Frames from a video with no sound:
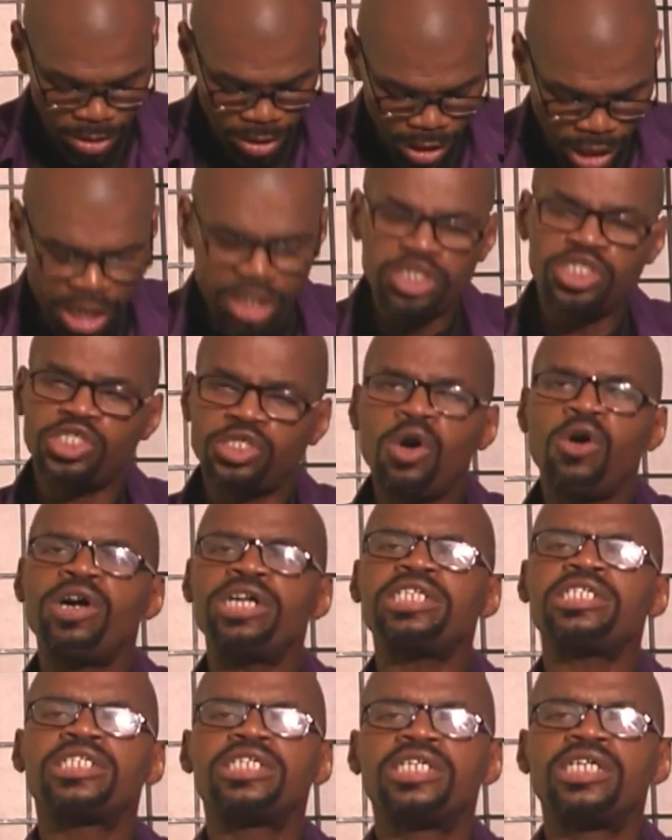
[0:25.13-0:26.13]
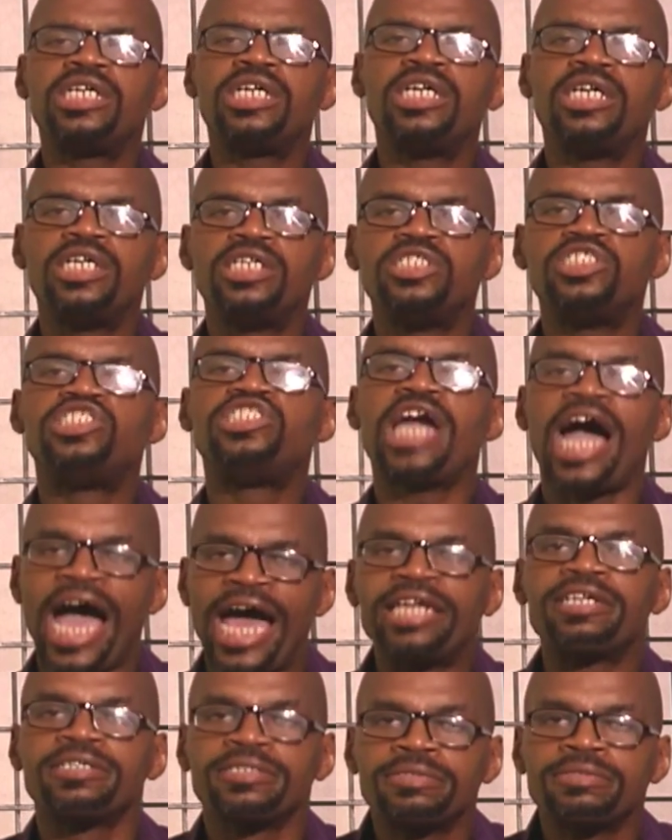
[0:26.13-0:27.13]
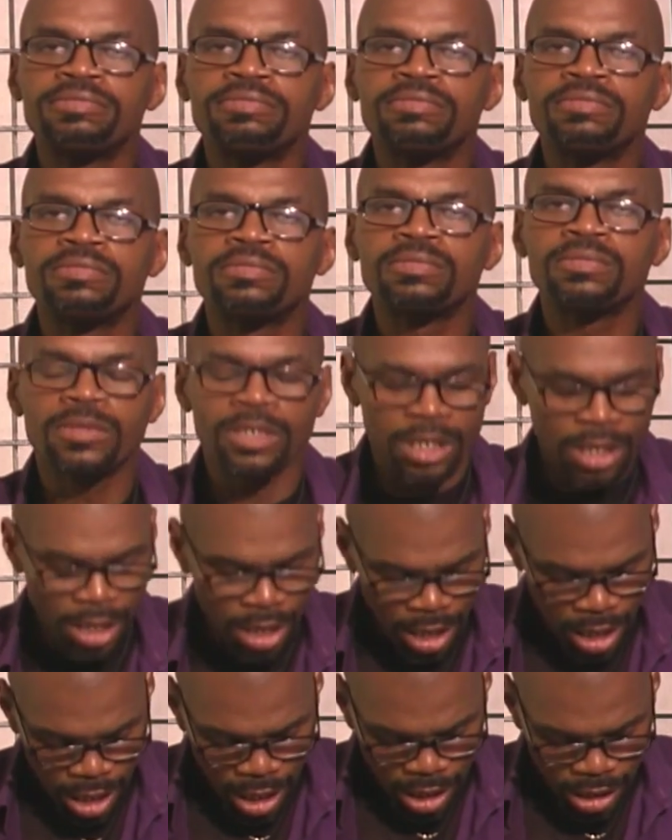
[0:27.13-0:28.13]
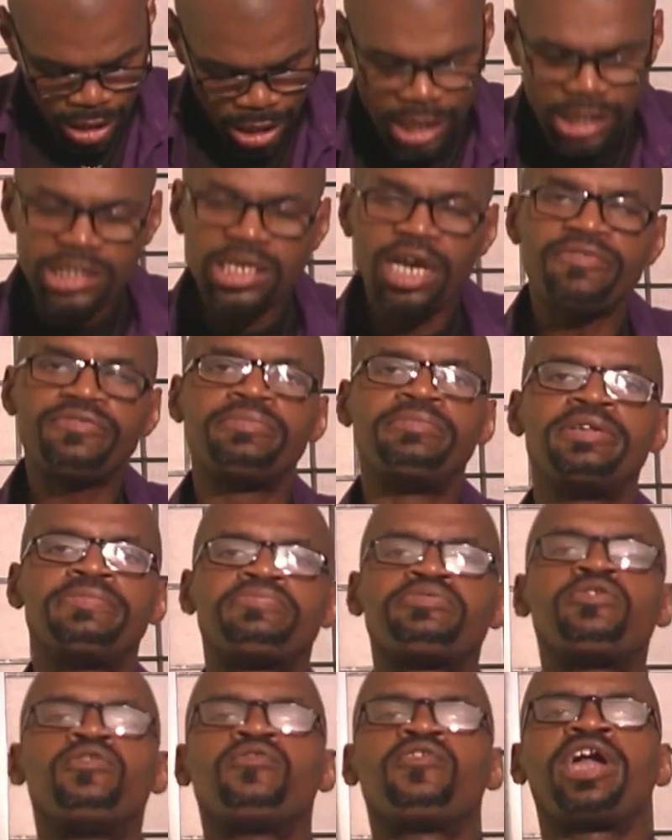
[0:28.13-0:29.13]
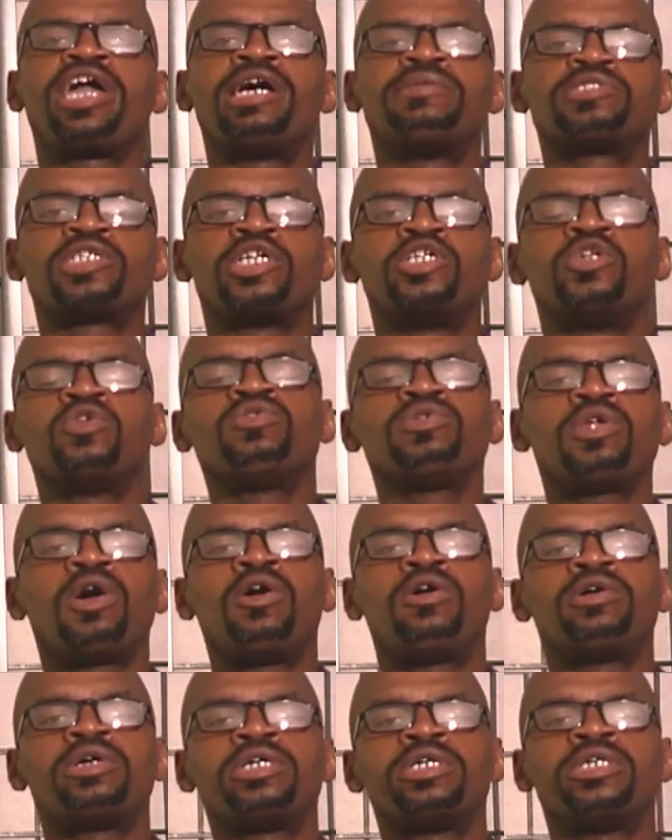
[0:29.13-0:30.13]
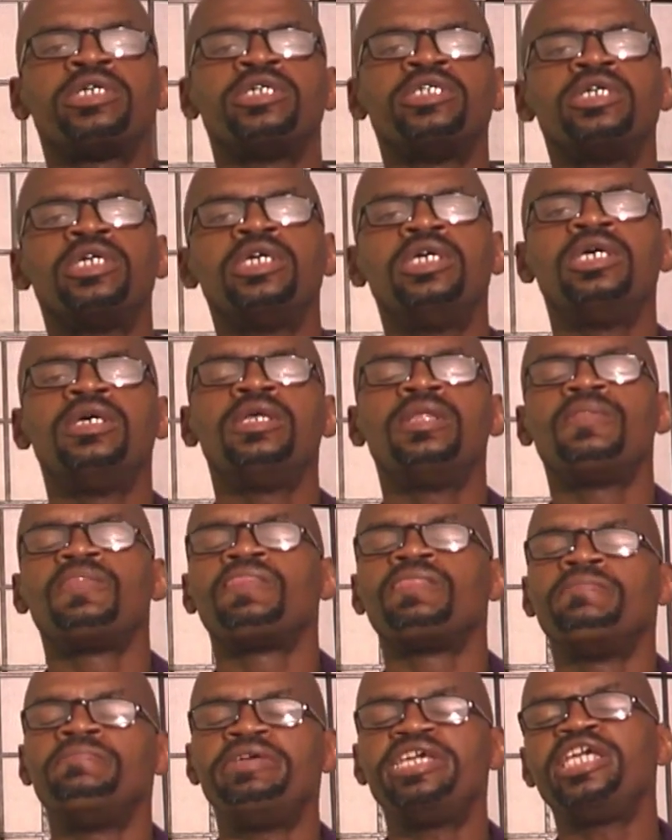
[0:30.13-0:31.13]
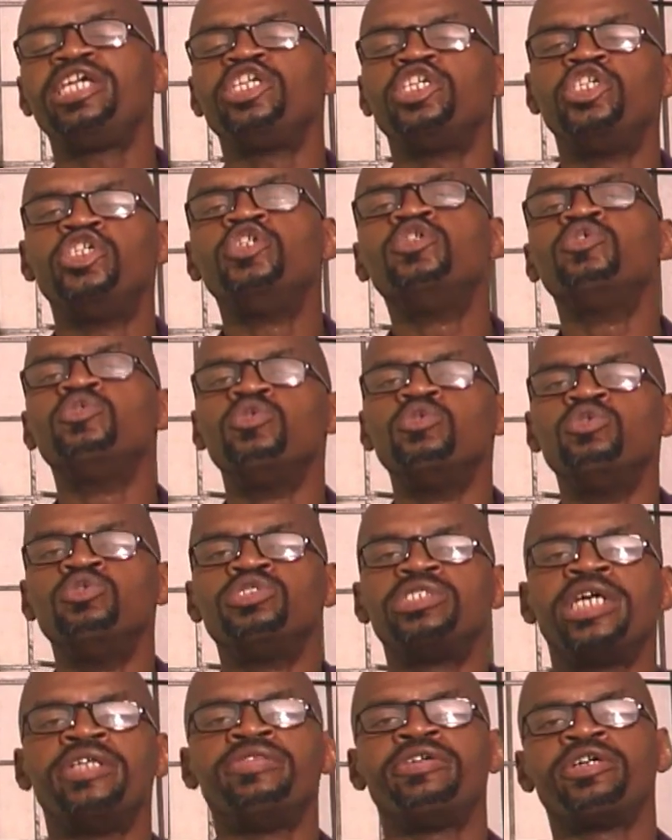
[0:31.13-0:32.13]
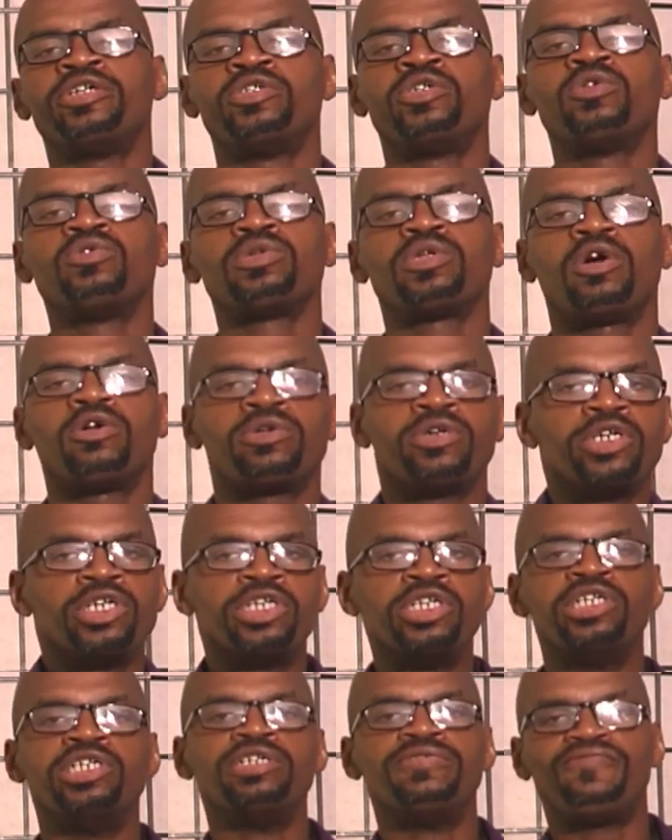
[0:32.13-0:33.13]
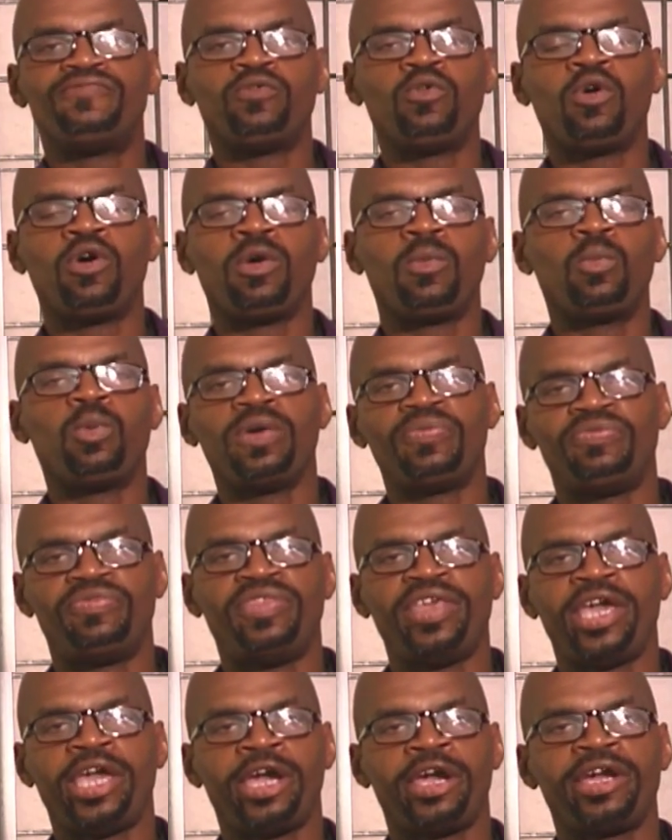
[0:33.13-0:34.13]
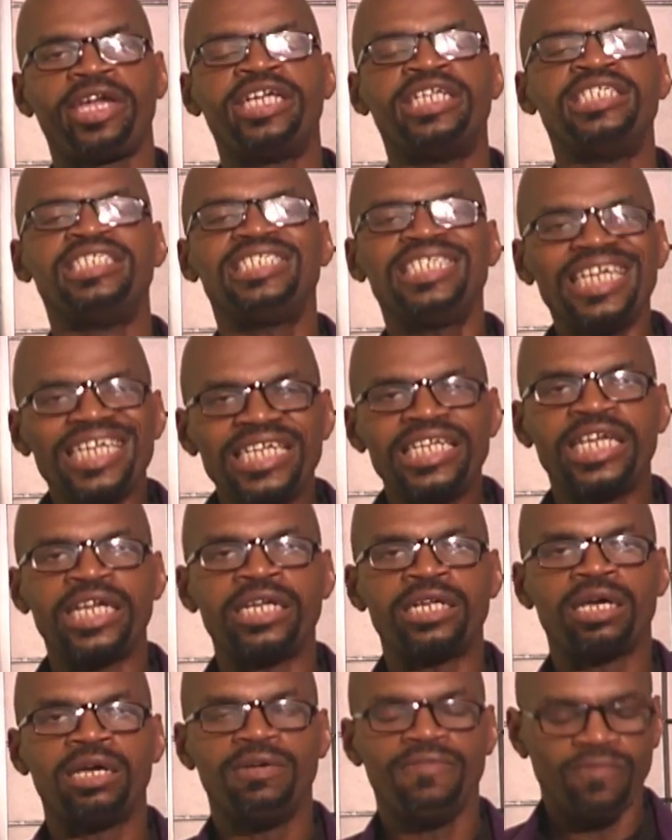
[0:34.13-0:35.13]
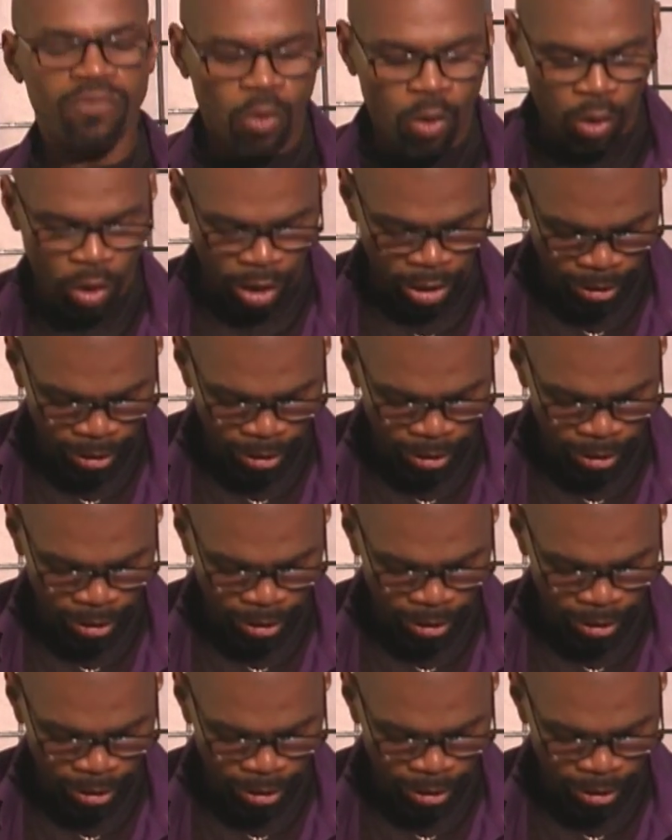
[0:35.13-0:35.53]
In short, shot. These government programs are no longer being used and they're no longer good for what they're intended for.